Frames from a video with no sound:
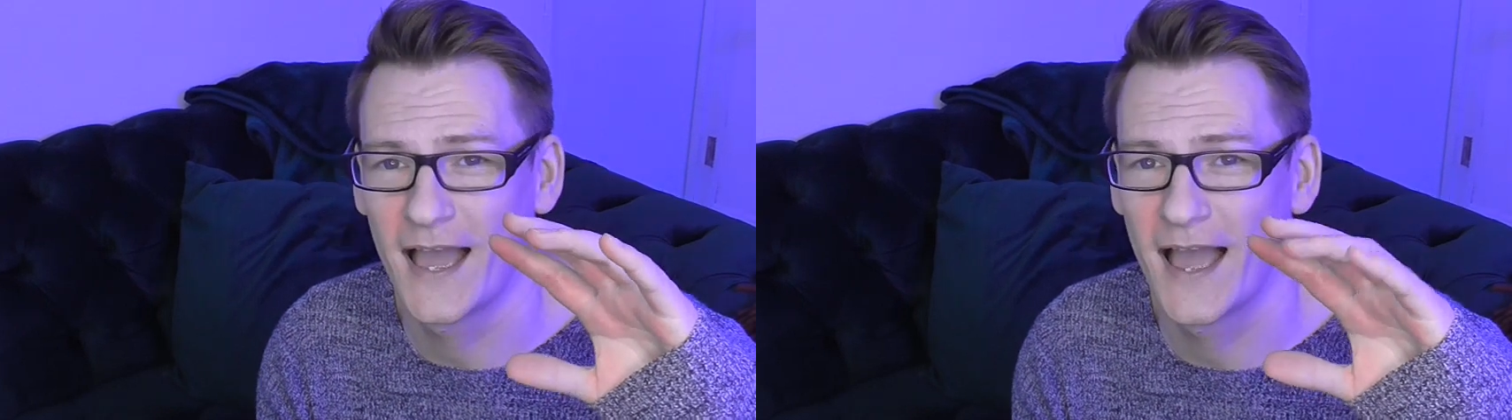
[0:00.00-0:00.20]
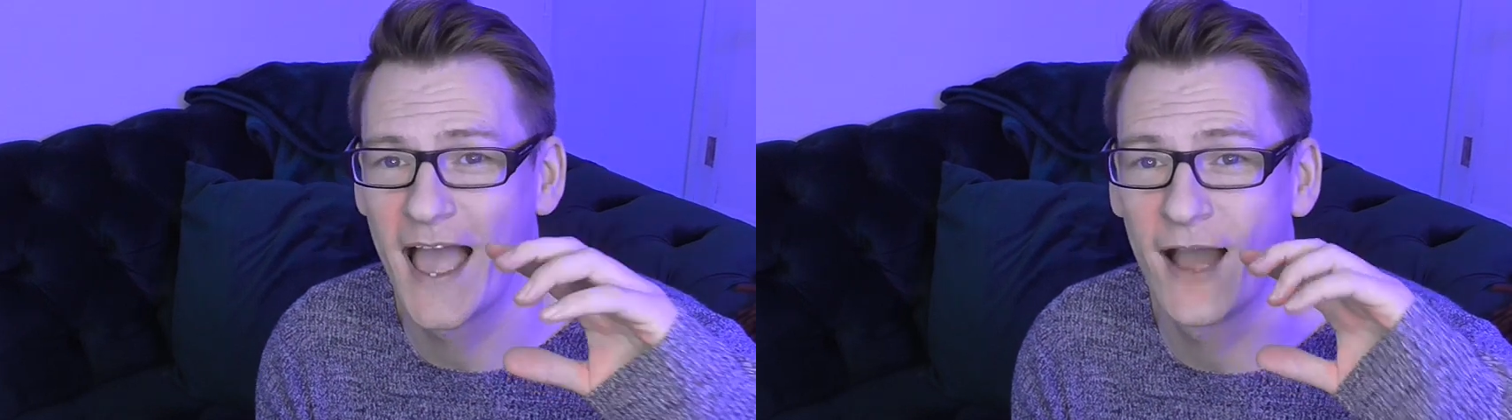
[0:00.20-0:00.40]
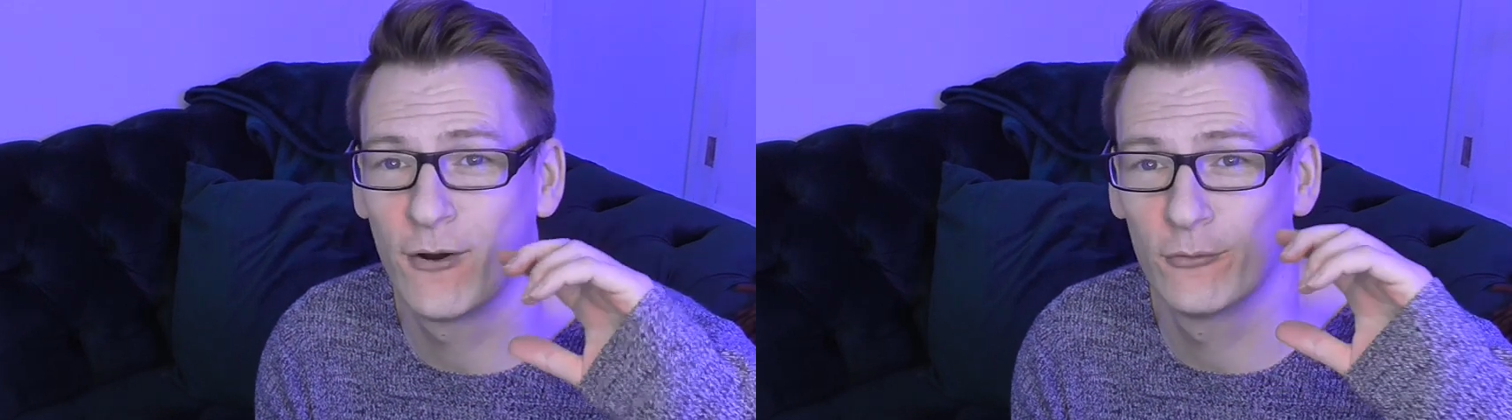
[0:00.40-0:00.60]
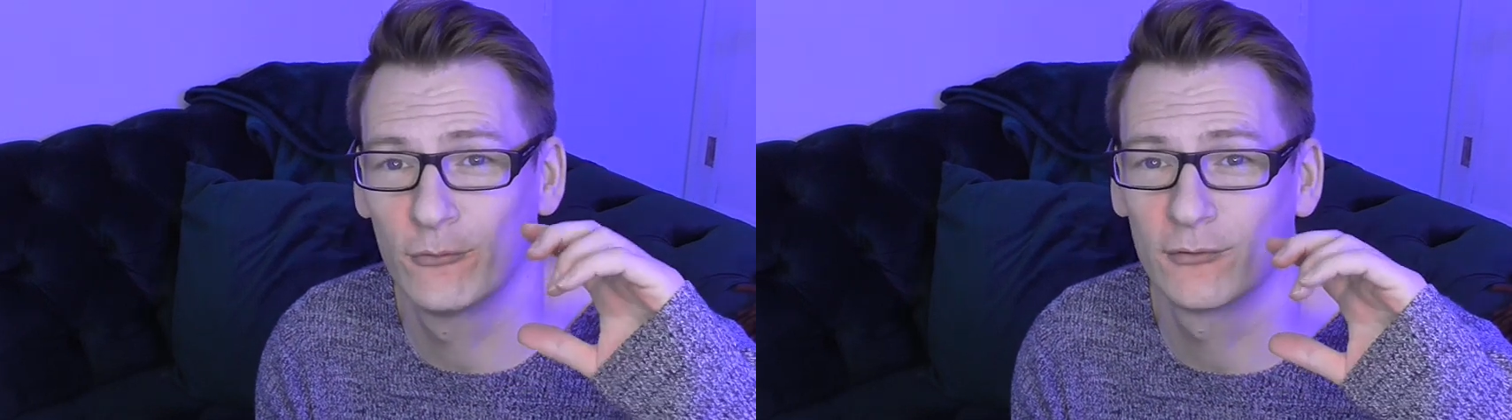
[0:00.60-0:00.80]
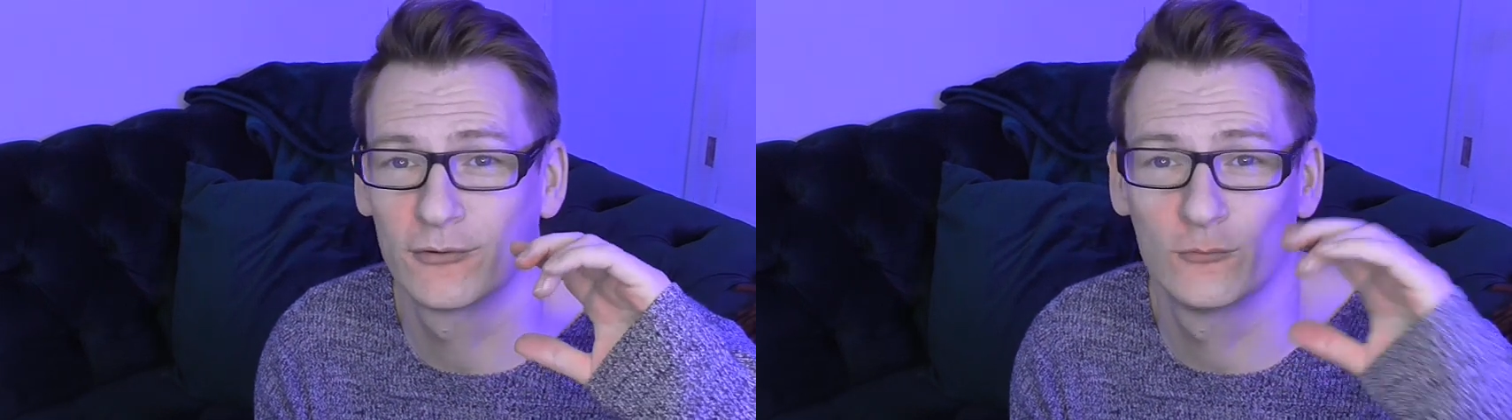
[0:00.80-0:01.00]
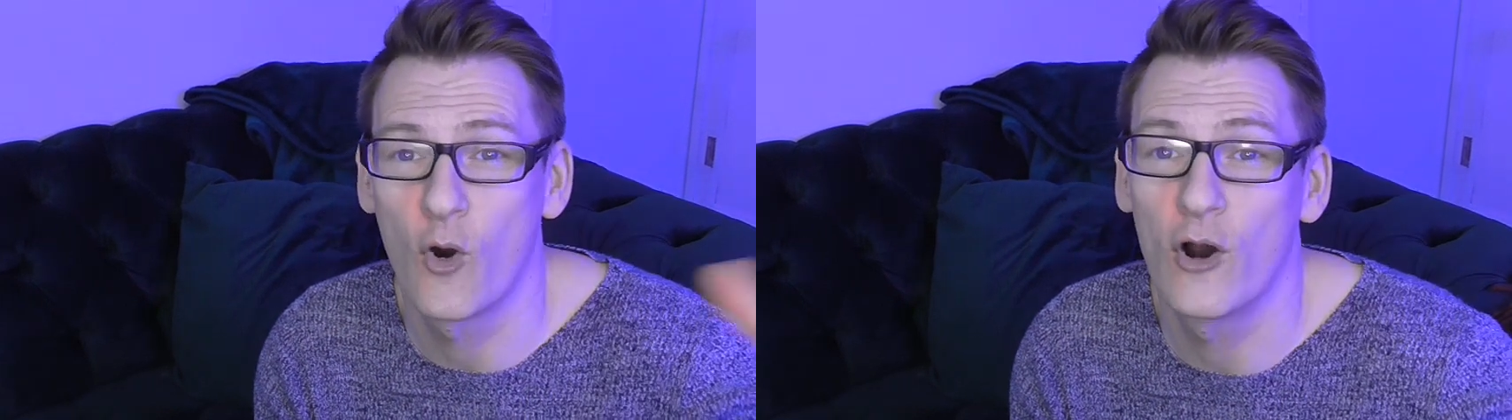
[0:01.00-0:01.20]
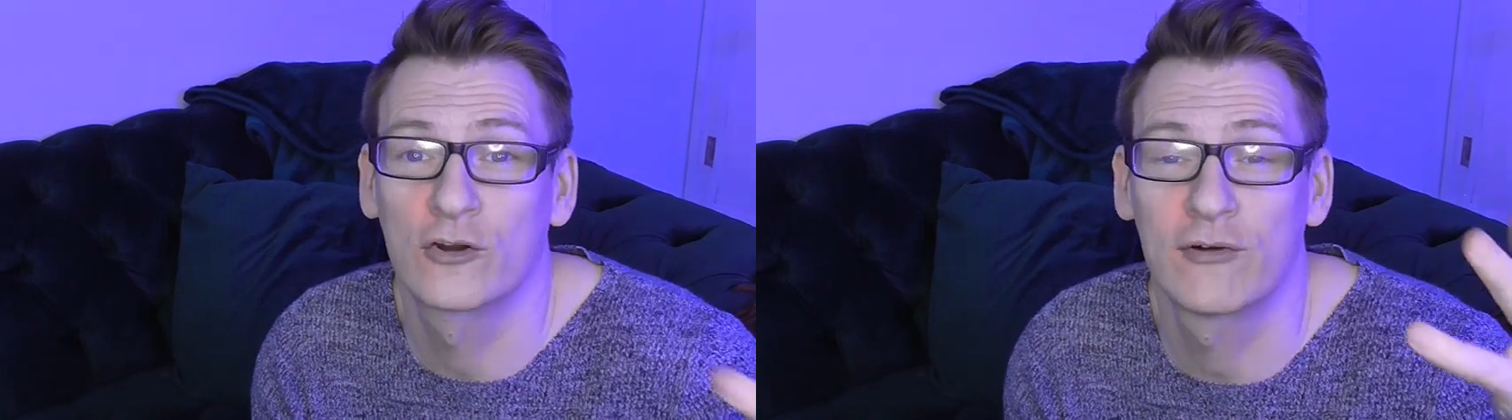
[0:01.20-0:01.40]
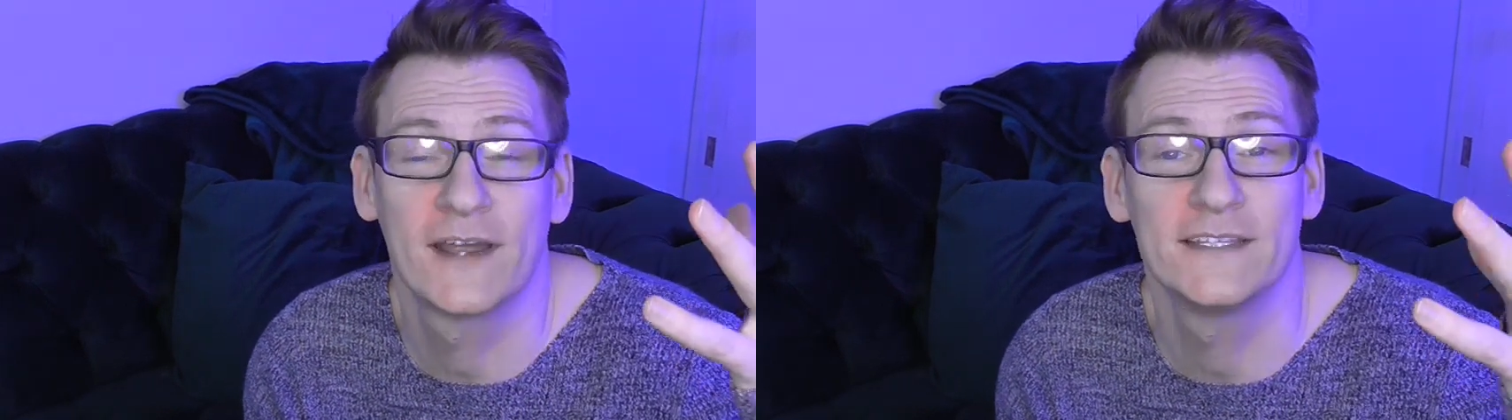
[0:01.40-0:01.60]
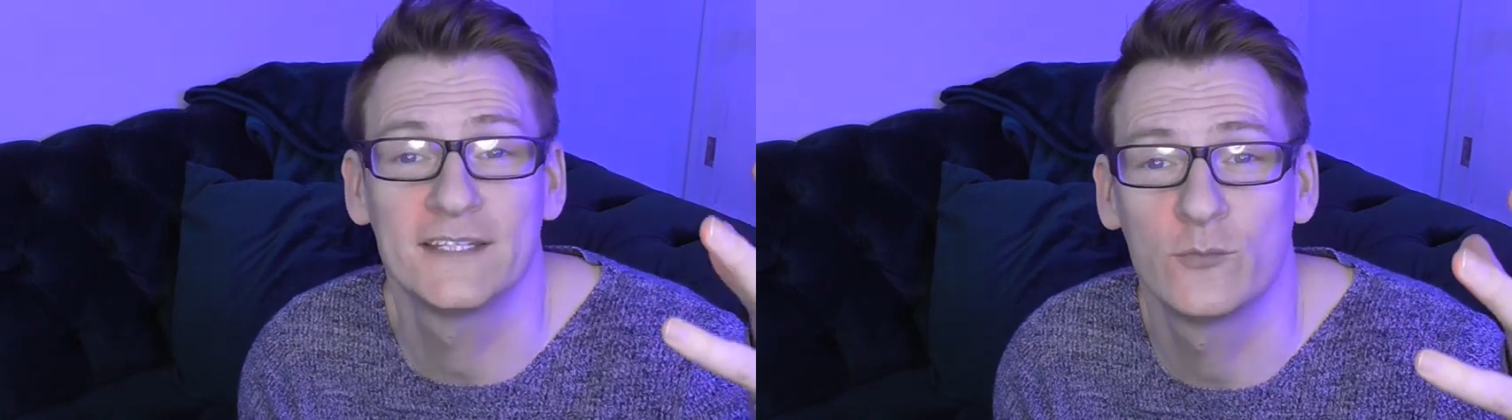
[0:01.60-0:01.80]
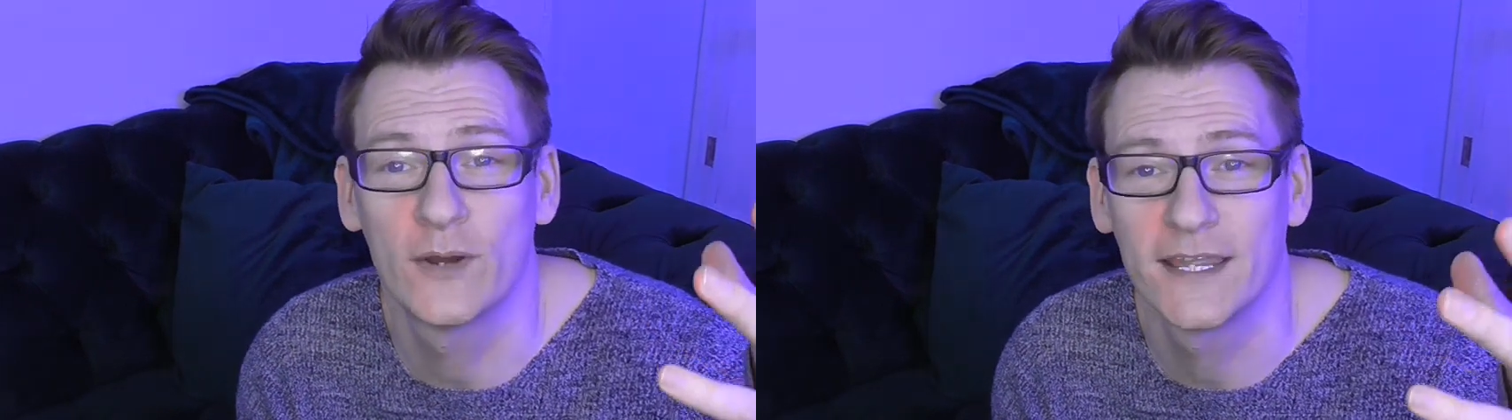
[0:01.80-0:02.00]
how, what a
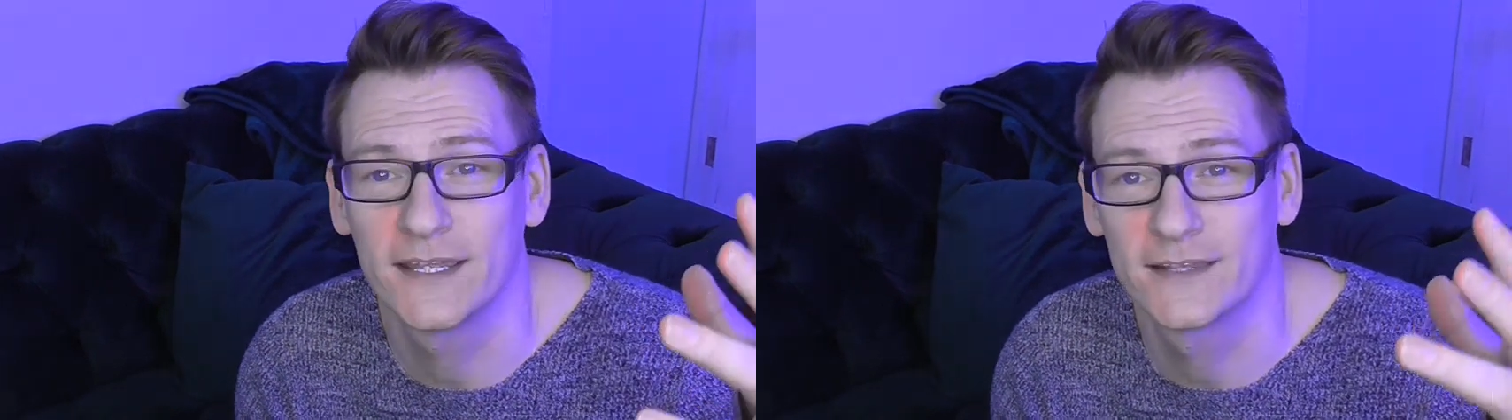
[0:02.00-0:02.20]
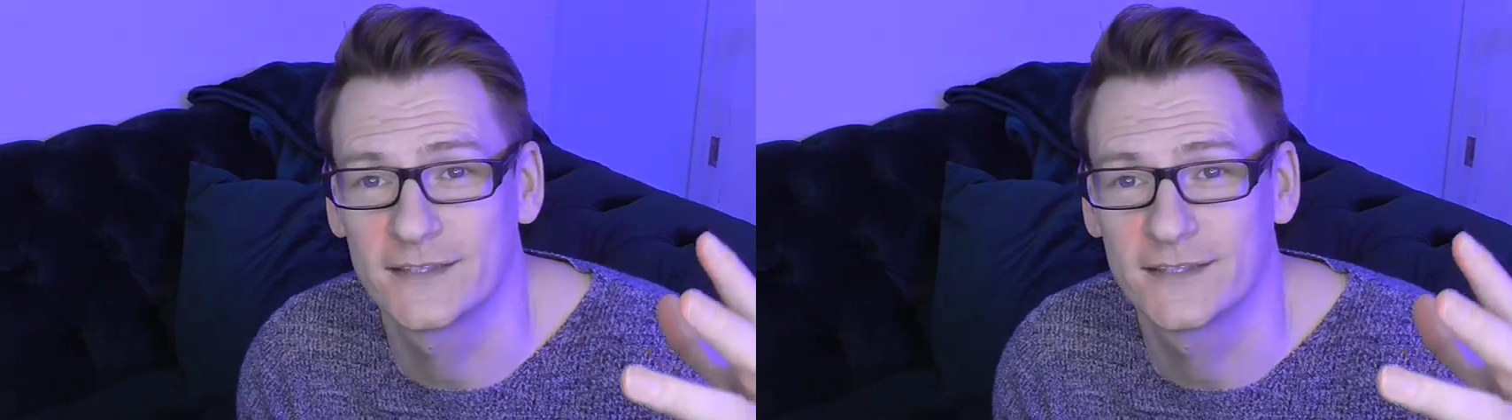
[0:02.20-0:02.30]
crazy week